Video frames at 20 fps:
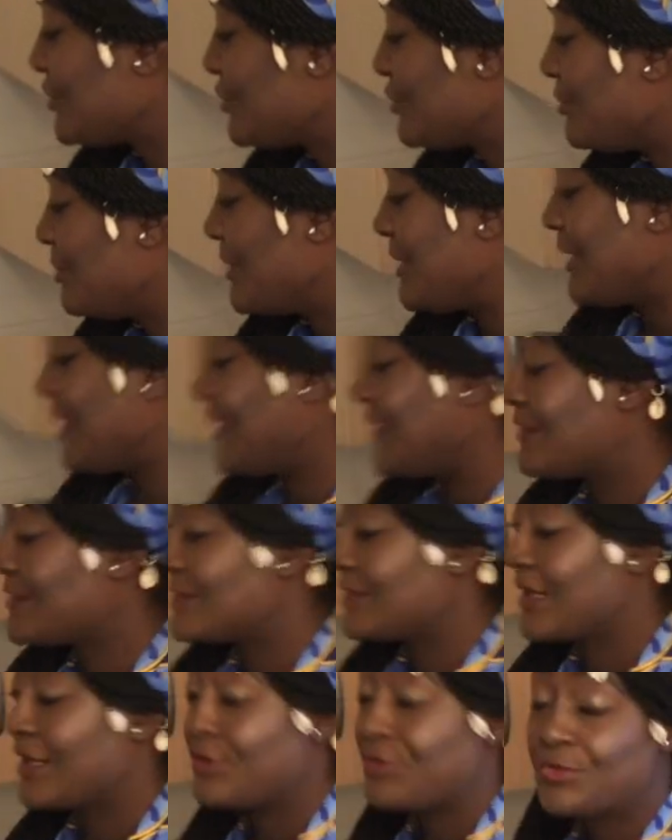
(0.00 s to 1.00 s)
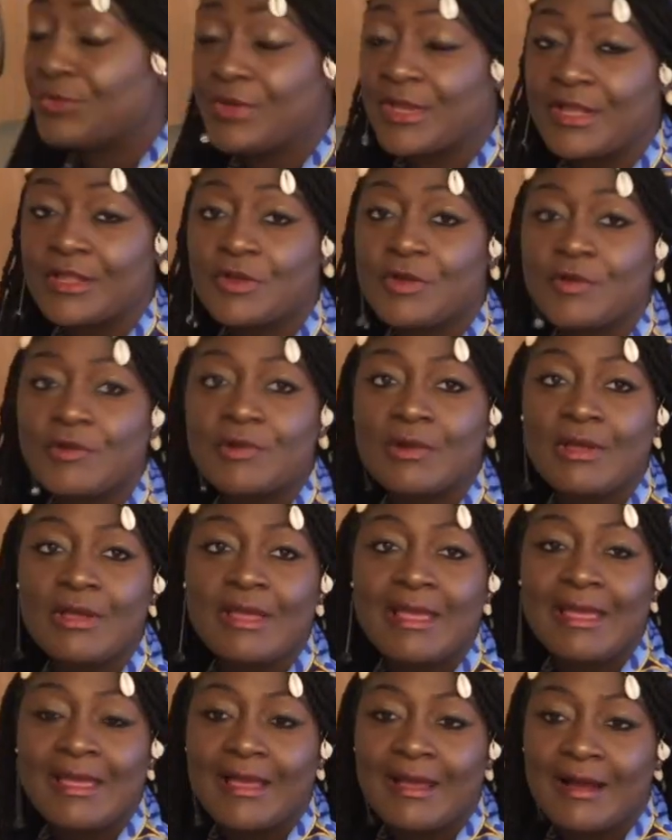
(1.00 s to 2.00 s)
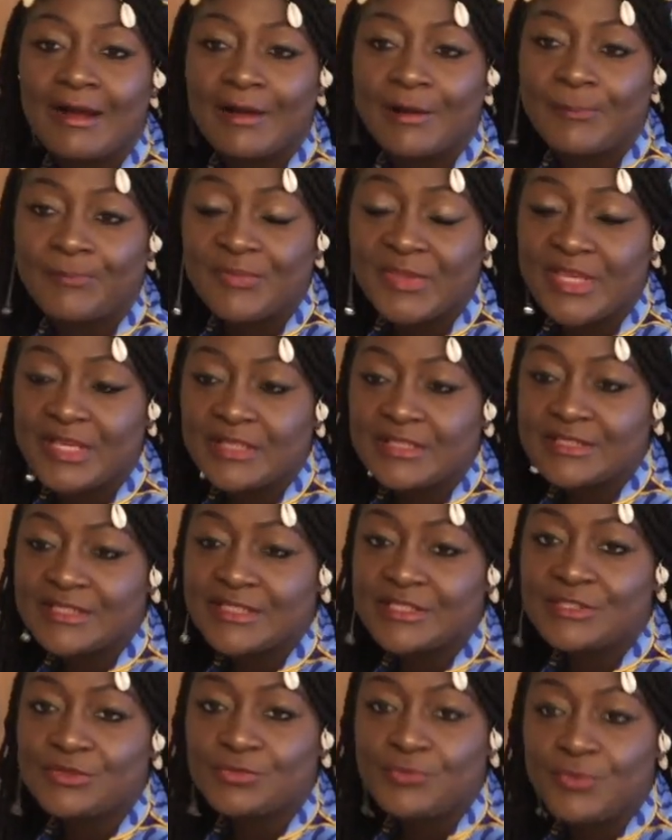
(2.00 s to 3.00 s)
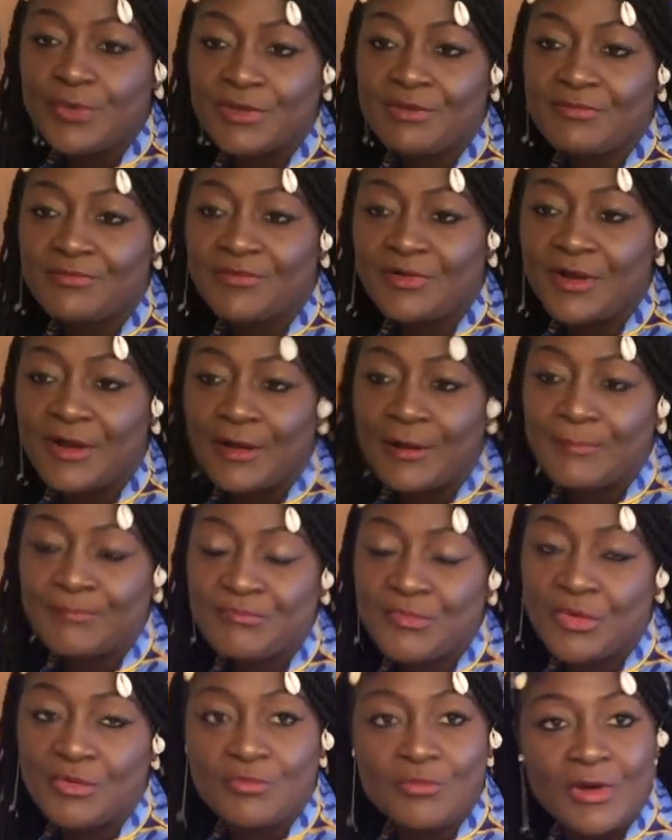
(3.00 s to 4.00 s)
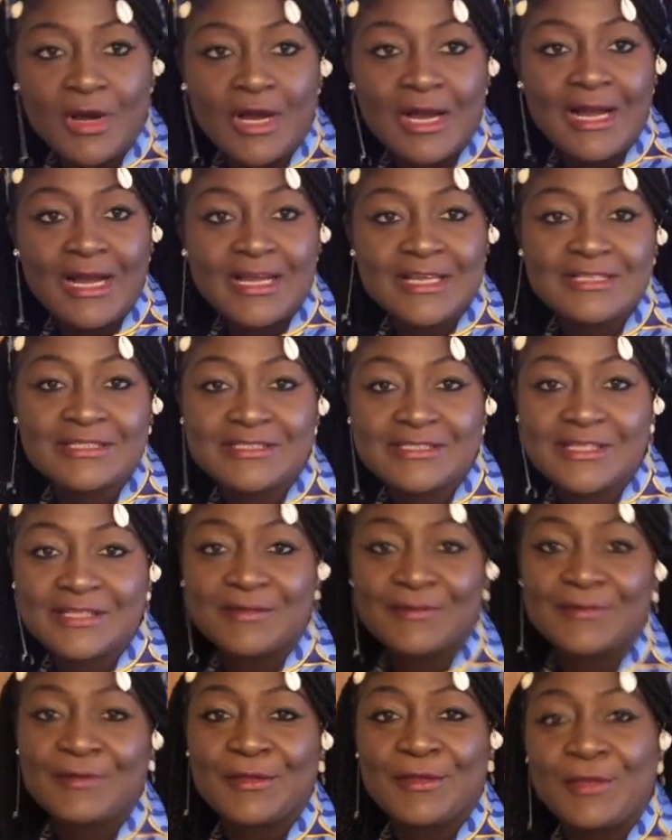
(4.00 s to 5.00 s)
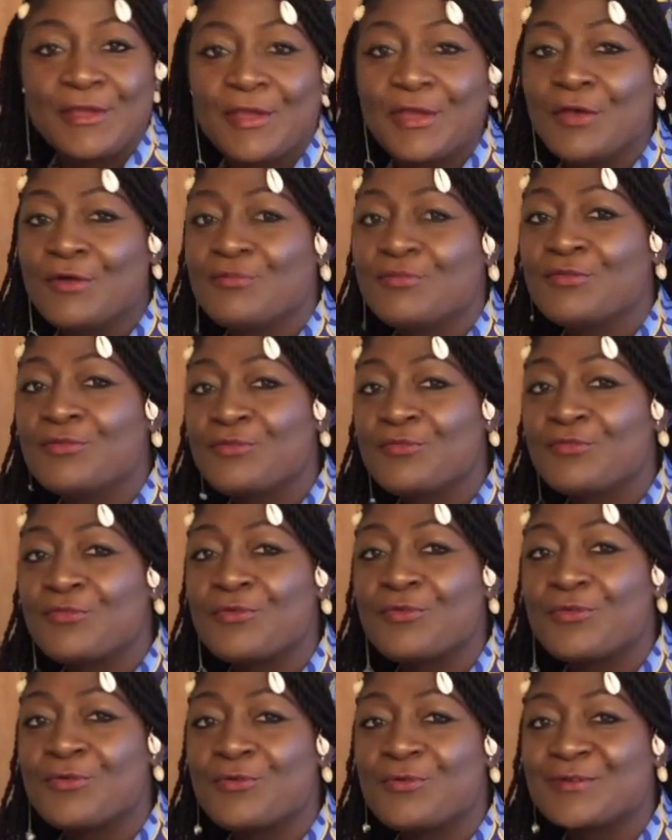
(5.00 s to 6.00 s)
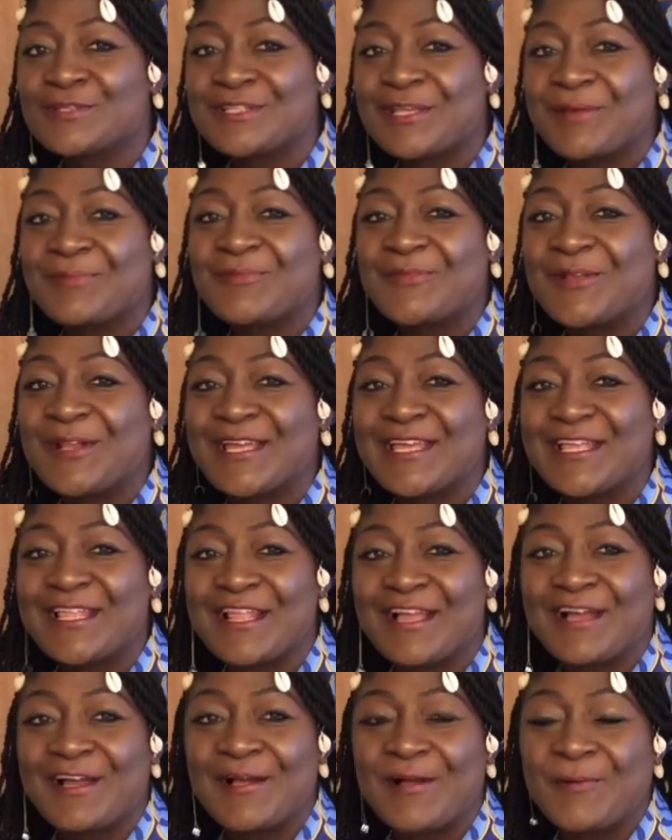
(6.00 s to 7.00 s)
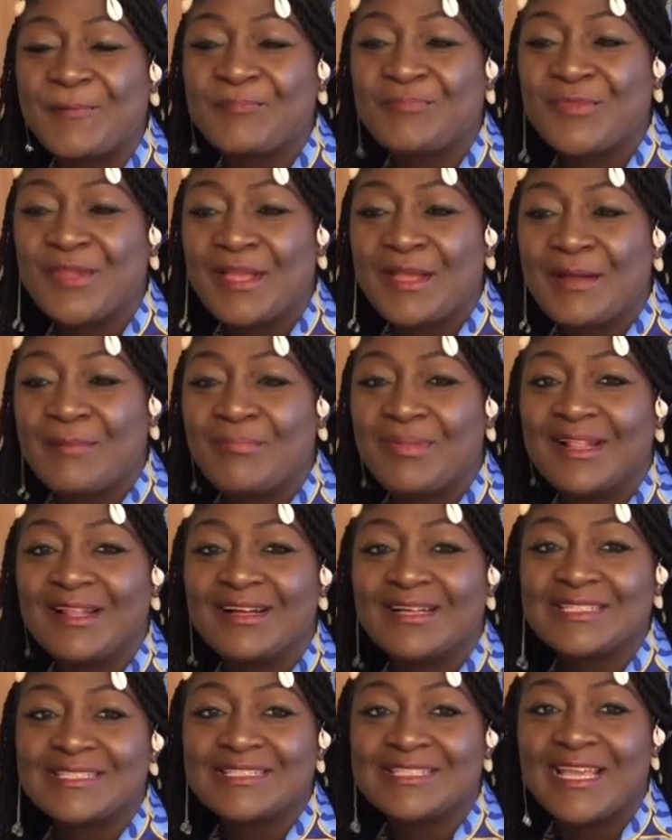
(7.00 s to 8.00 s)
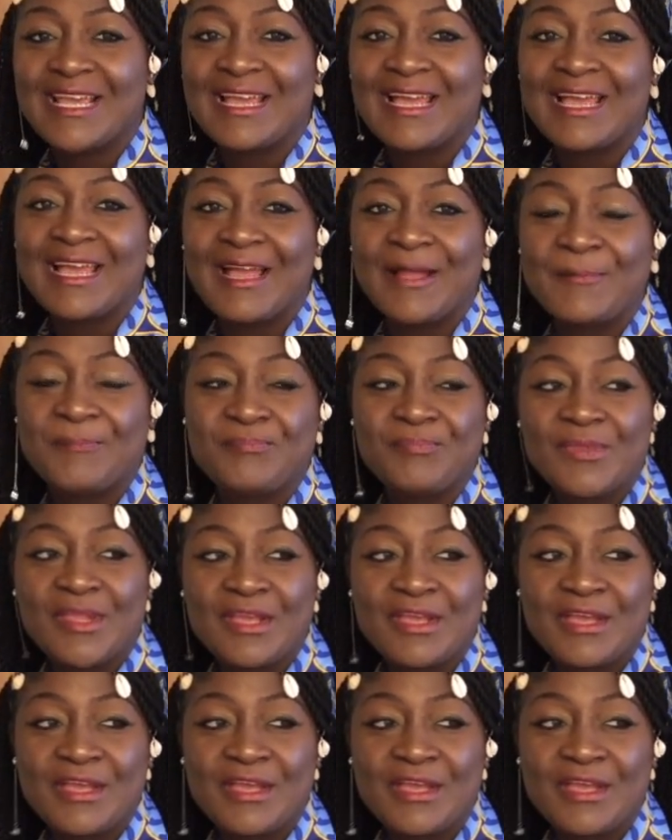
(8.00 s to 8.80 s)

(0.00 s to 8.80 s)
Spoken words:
it should be it. Then you can eat it with rice, fufu, semolina, plantain,